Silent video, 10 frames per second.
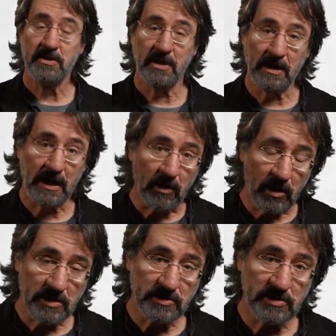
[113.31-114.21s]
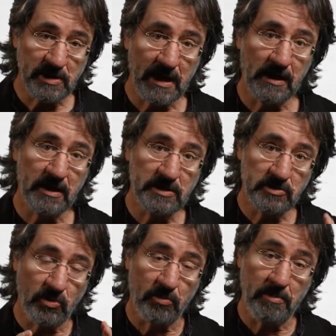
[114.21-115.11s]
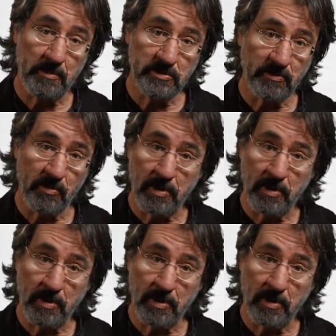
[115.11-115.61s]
that allow us as analysts or members of the